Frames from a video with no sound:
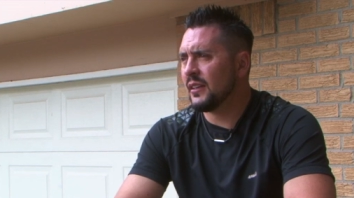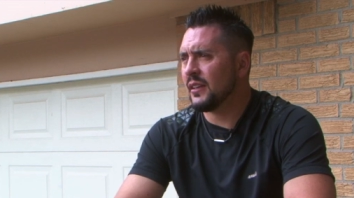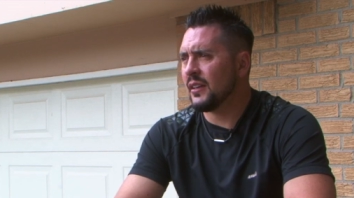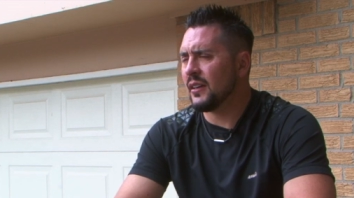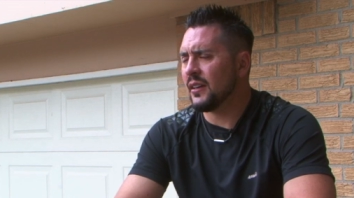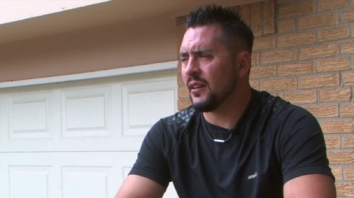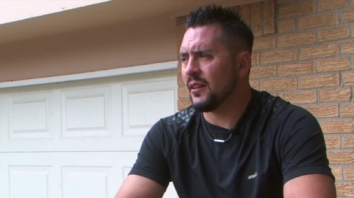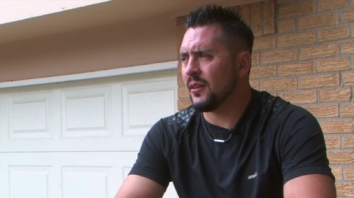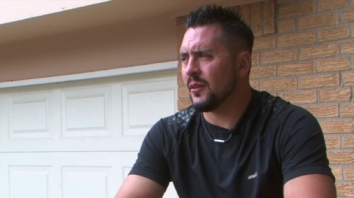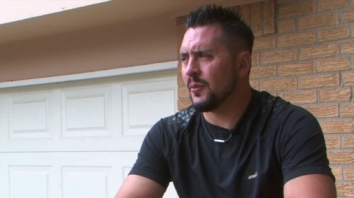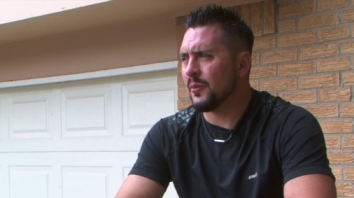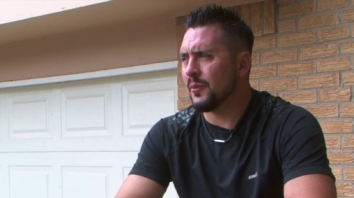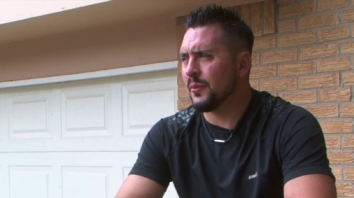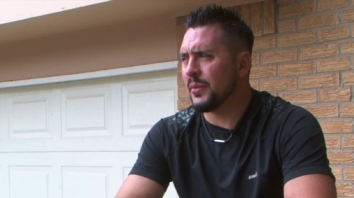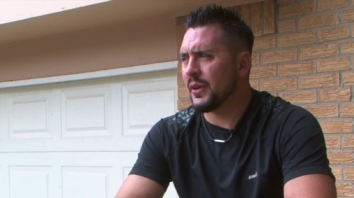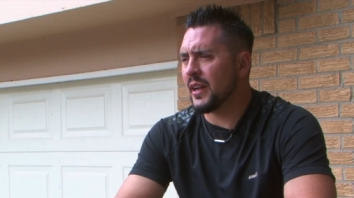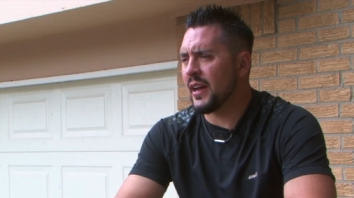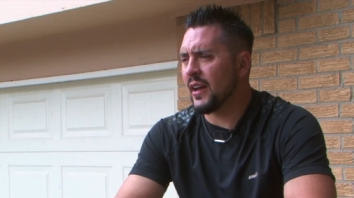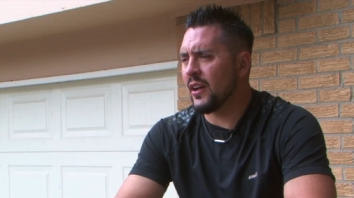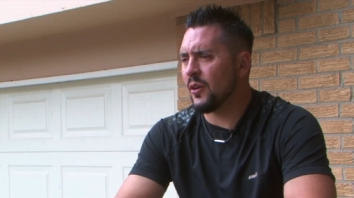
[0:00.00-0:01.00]

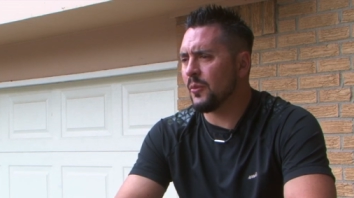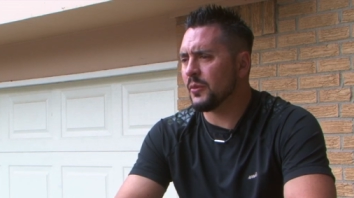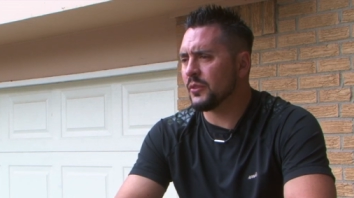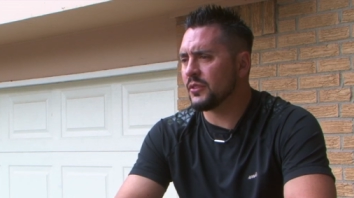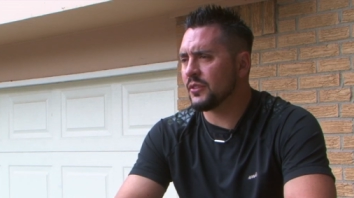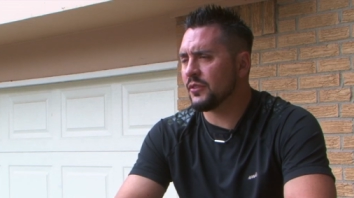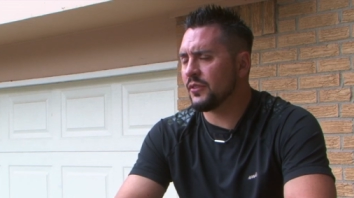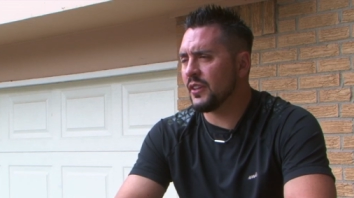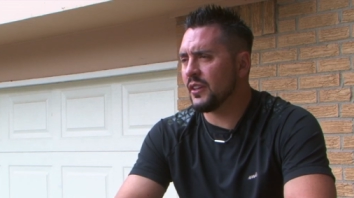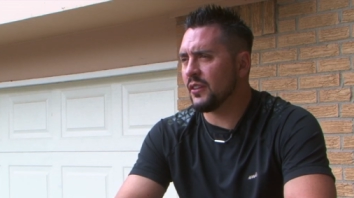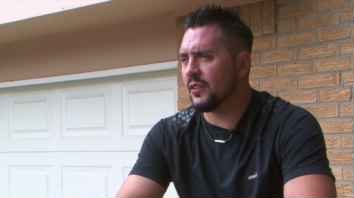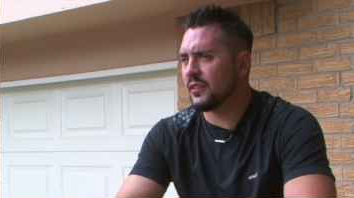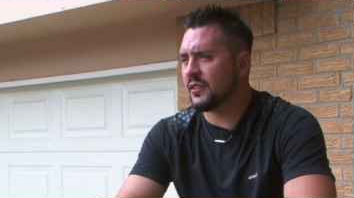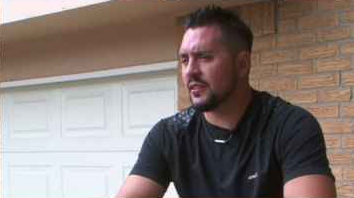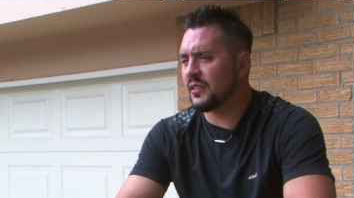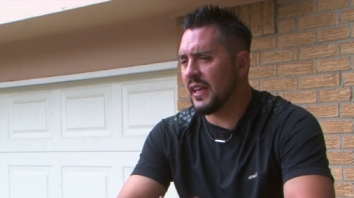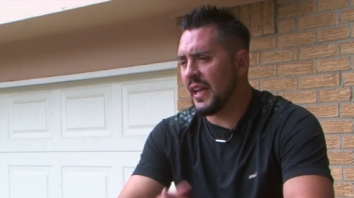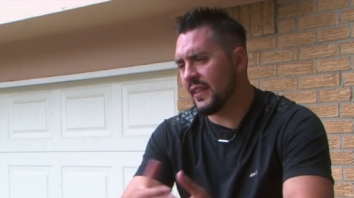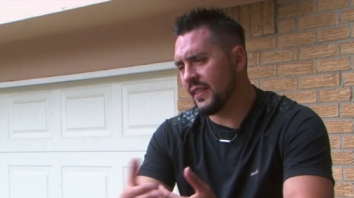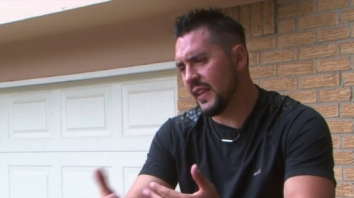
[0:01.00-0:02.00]
But I almost
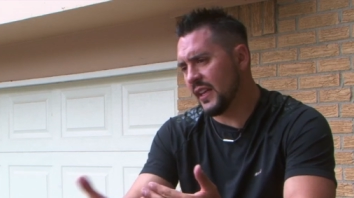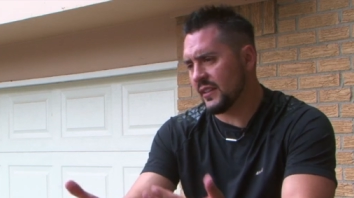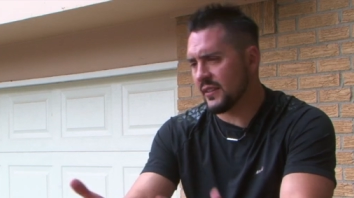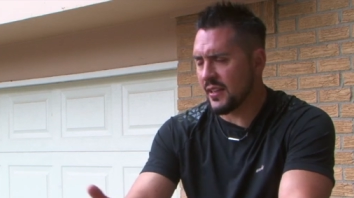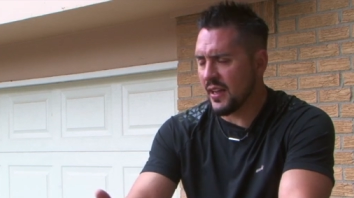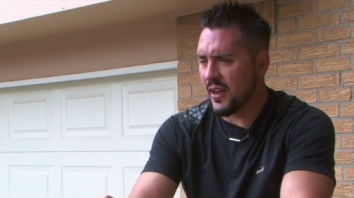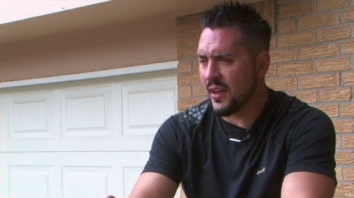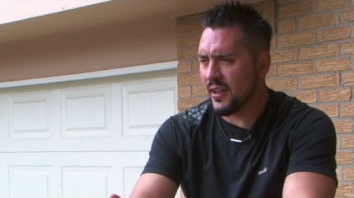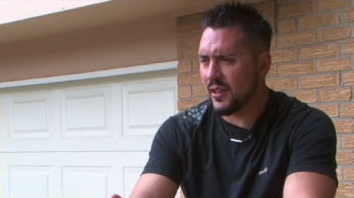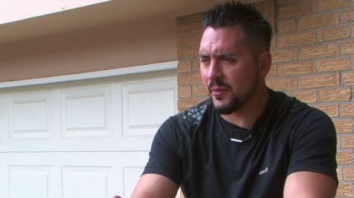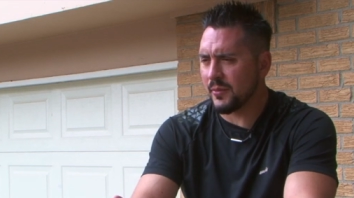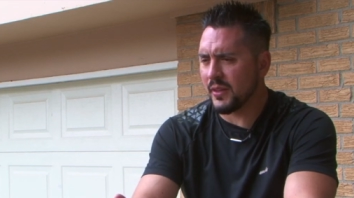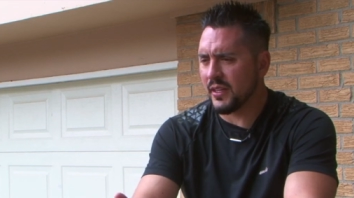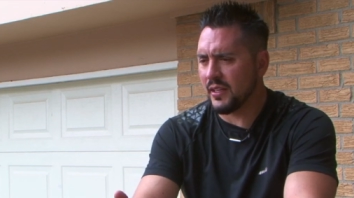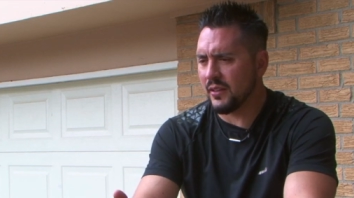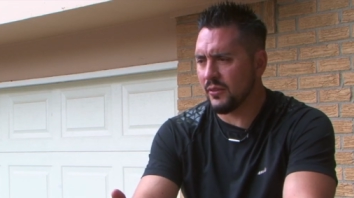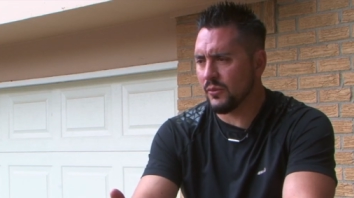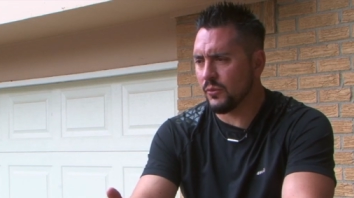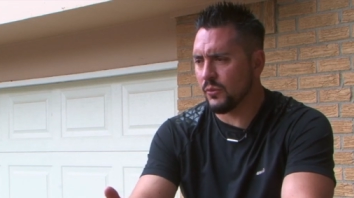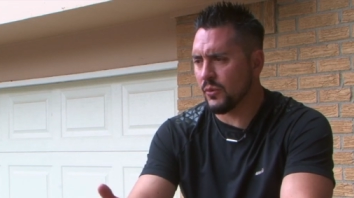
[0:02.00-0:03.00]
felt at that time
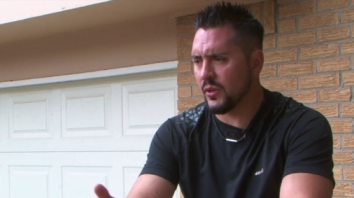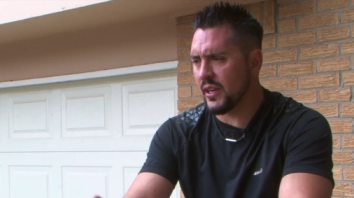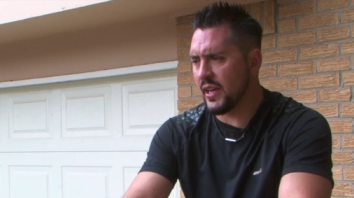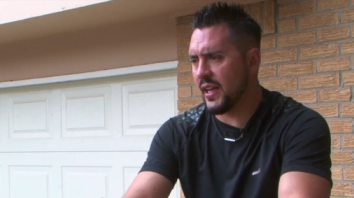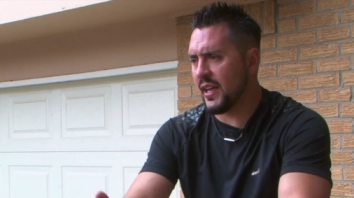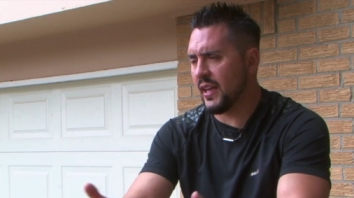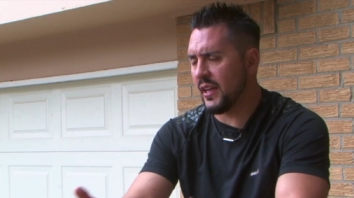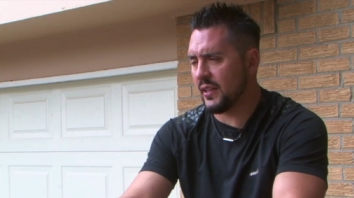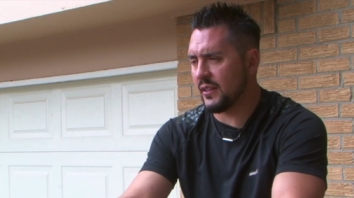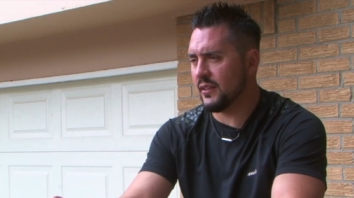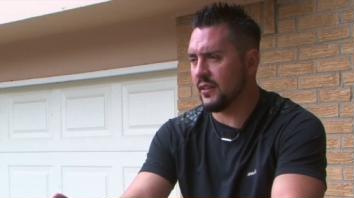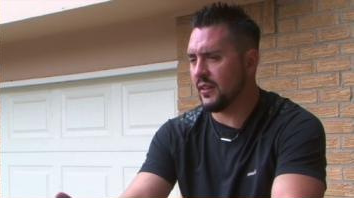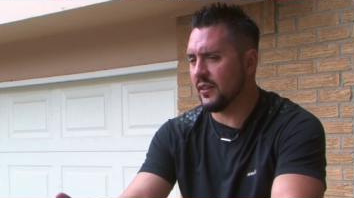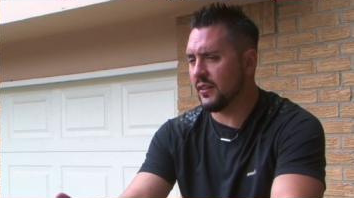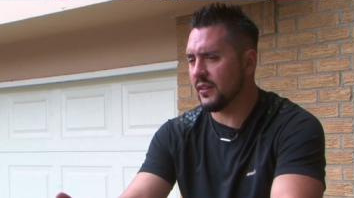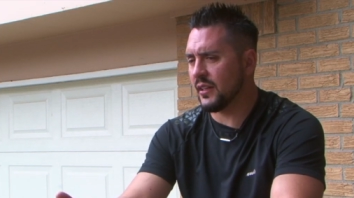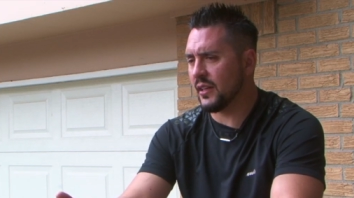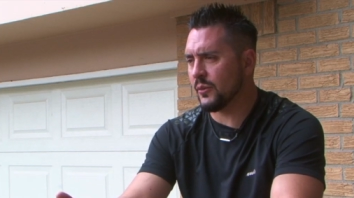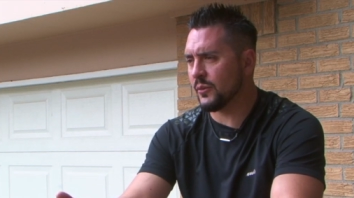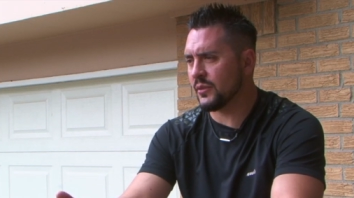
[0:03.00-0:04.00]
that what I had
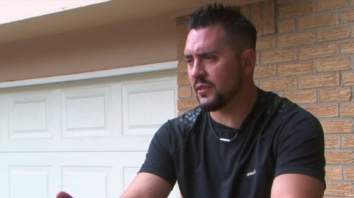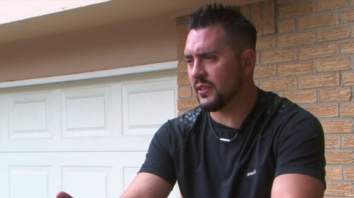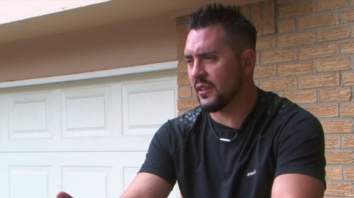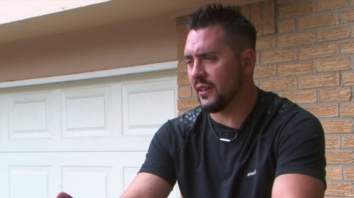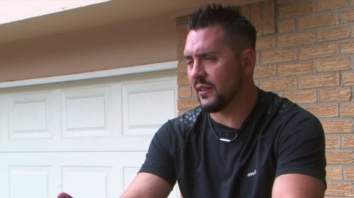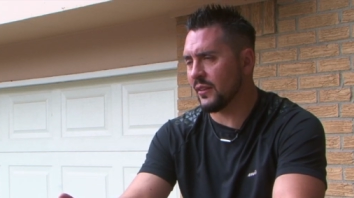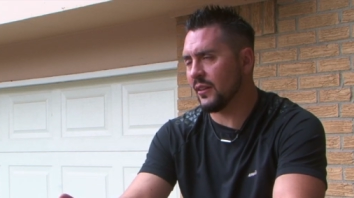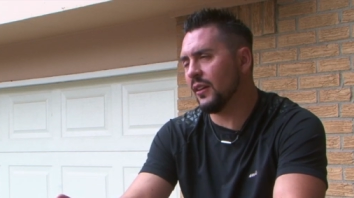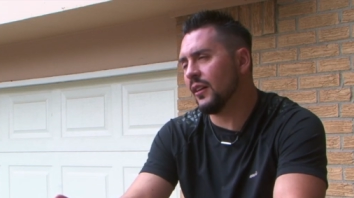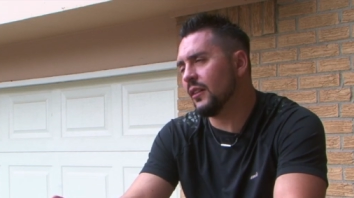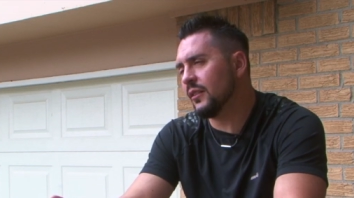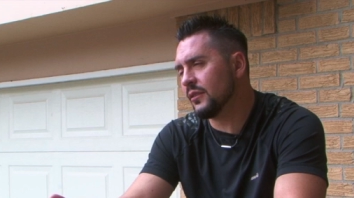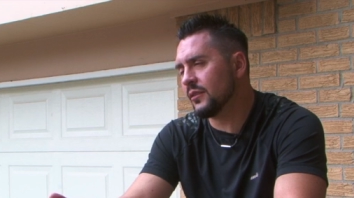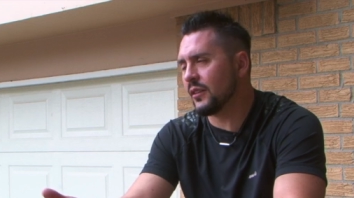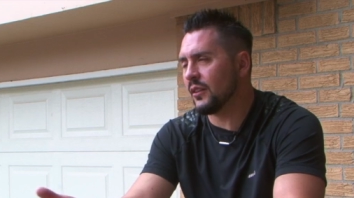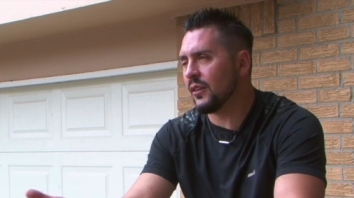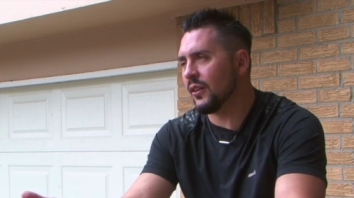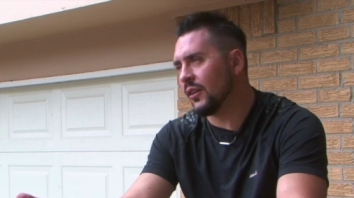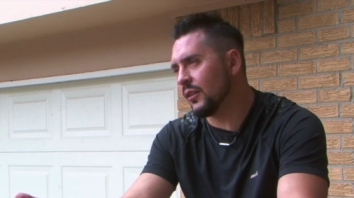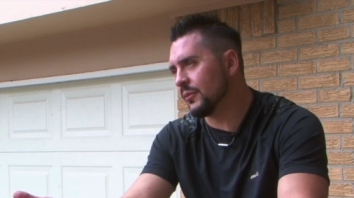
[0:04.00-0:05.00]
done, I was like, oh,
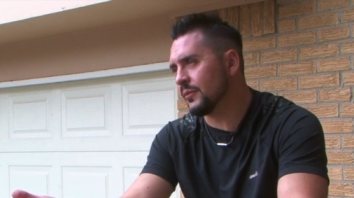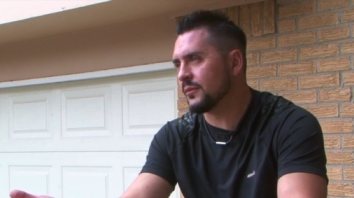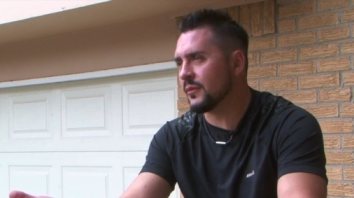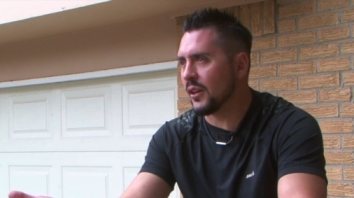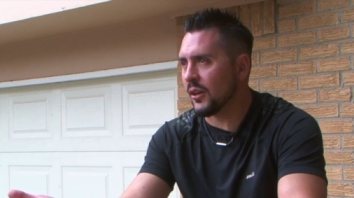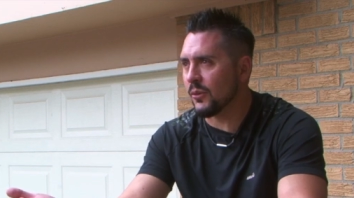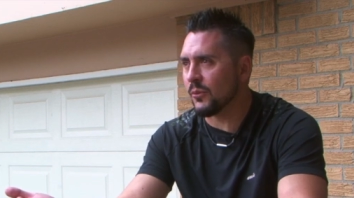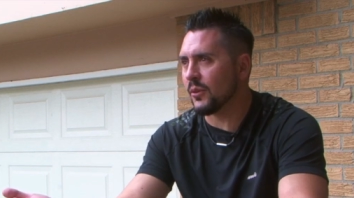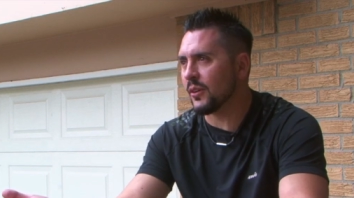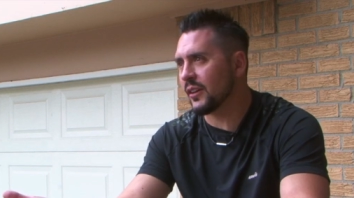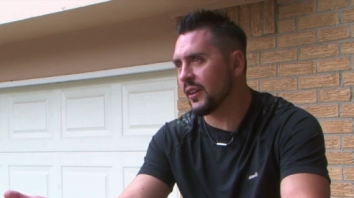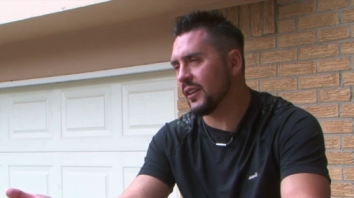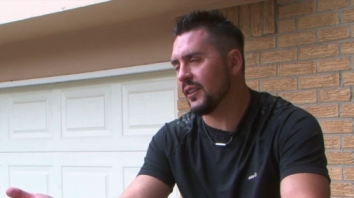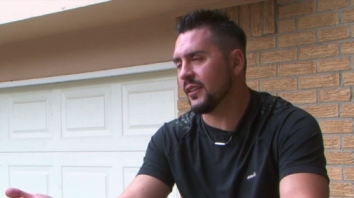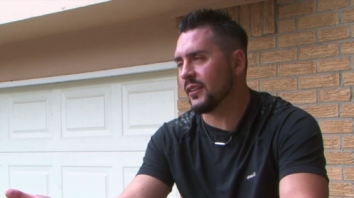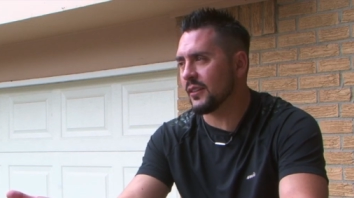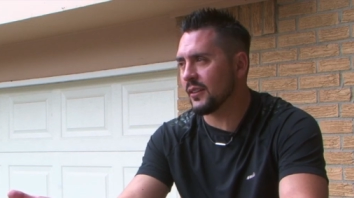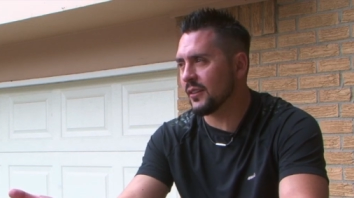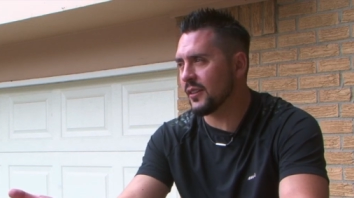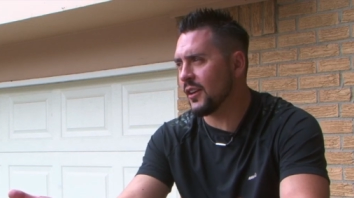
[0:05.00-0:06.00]
you know, I'll work at
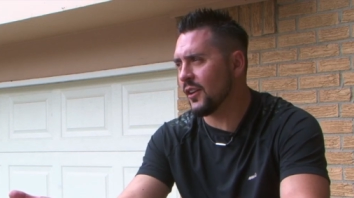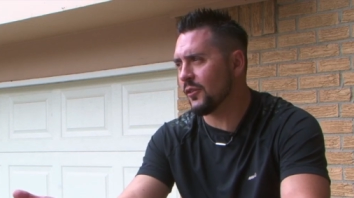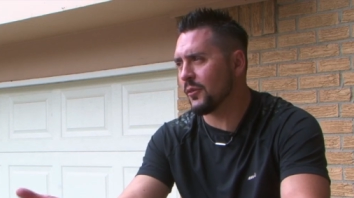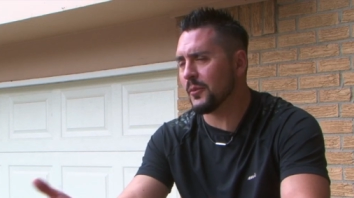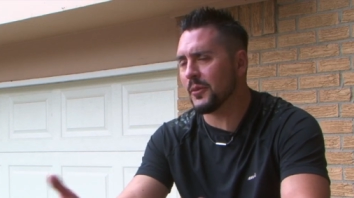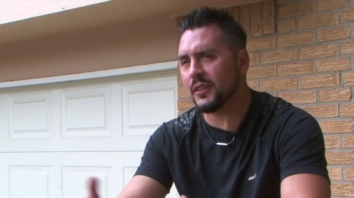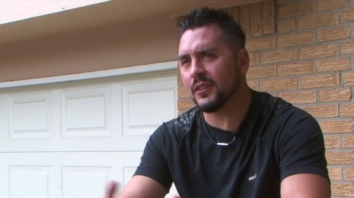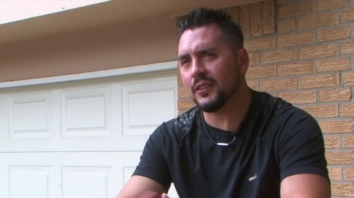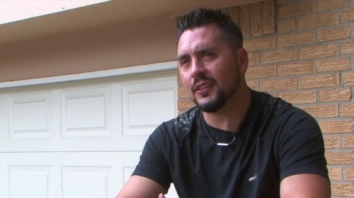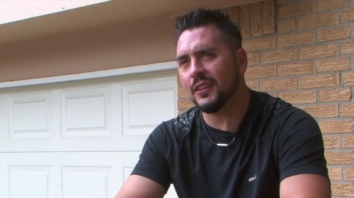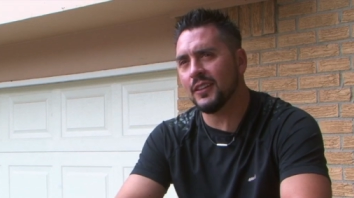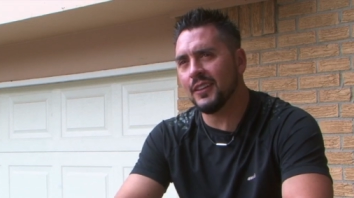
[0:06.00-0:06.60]
a government,